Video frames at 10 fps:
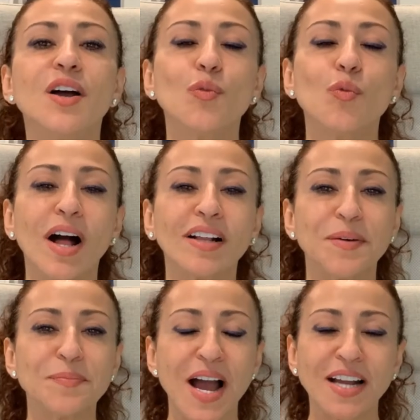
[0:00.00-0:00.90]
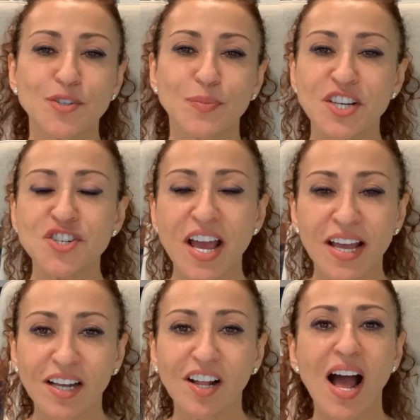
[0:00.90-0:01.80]
Welcome back to my
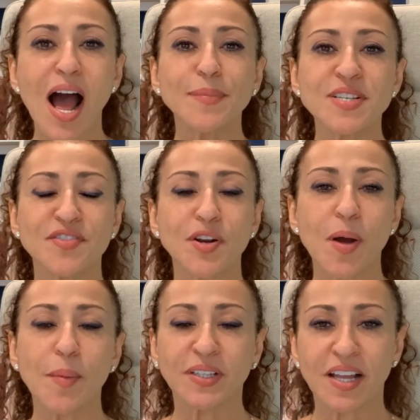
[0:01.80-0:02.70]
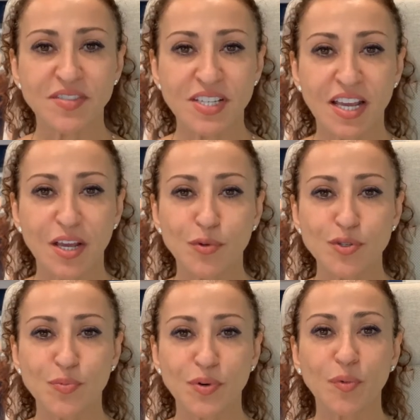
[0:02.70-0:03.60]
channel. I'm Esphir Popilevsky with
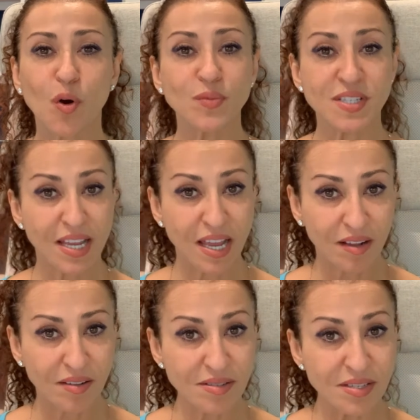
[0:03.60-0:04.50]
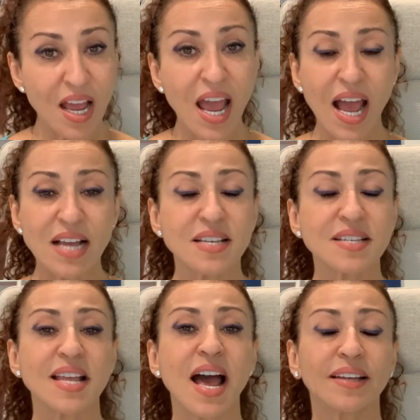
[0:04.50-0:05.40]
Supreme Home Sales. As a
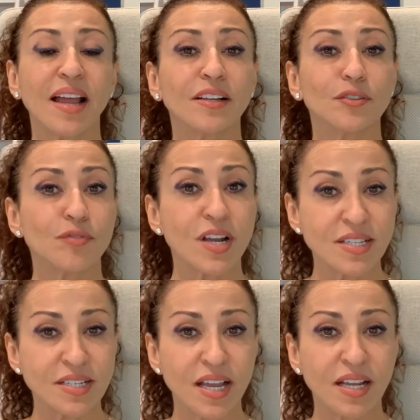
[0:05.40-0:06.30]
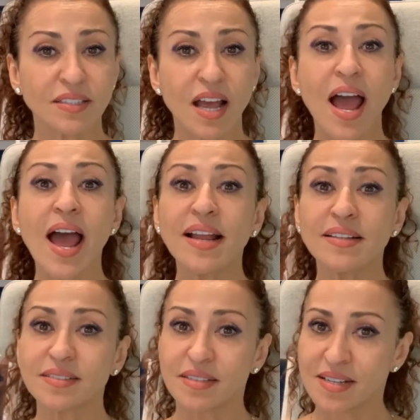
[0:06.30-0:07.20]
Staten Island resident
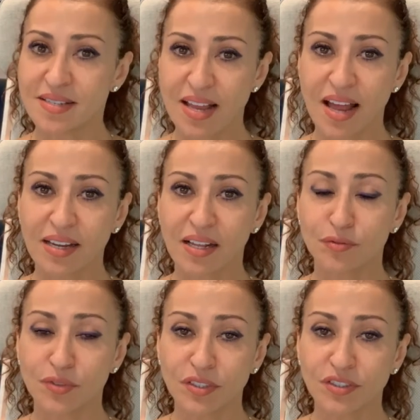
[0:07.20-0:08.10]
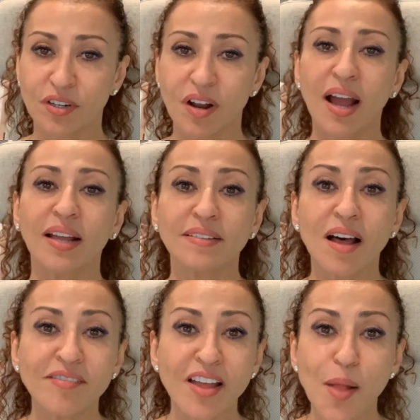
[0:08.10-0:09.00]
and a Staten Island realtor, I
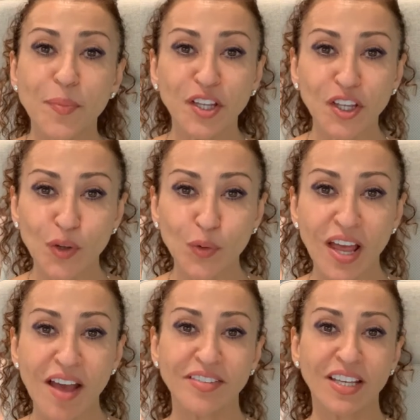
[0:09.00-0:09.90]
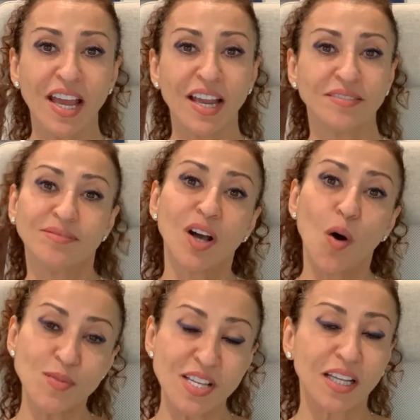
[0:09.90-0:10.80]
love helping you navigate the
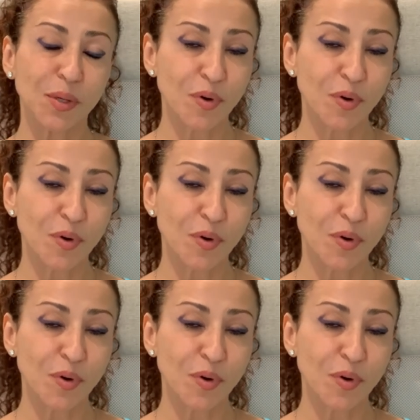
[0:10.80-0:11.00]
home selling